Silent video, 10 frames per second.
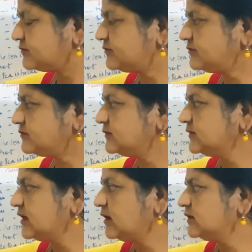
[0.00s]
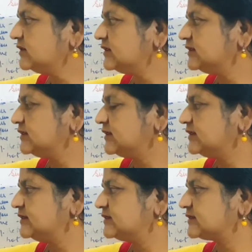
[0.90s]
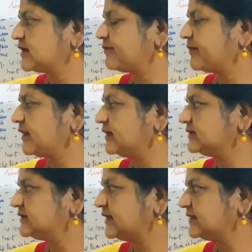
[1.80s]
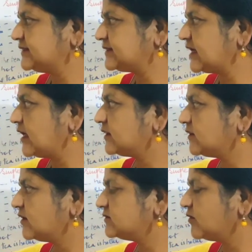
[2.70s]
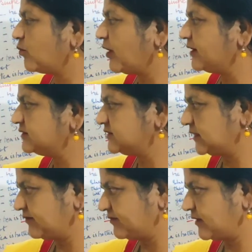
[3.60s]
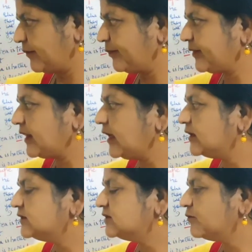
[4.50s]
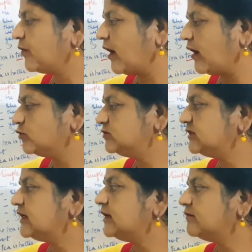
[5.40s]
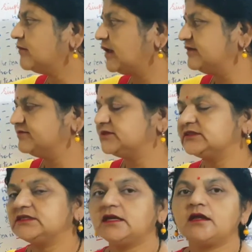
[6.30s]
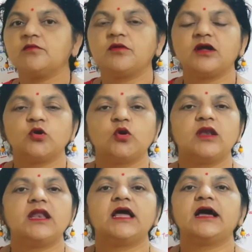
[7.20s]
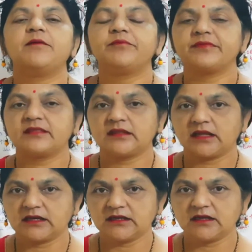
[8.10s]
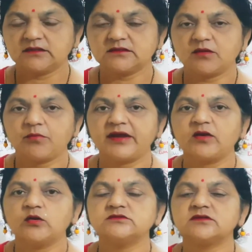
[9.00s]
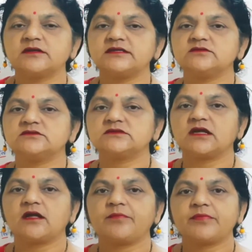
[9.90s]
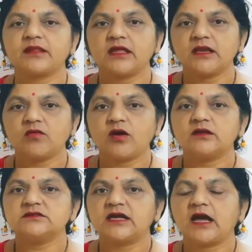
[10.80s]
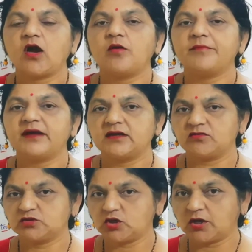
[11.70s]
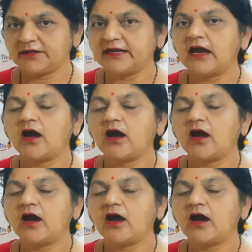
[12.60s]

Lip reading: If in a sentence there is adjective like proud, lazy, cruel, then we can also use will not, wouldn't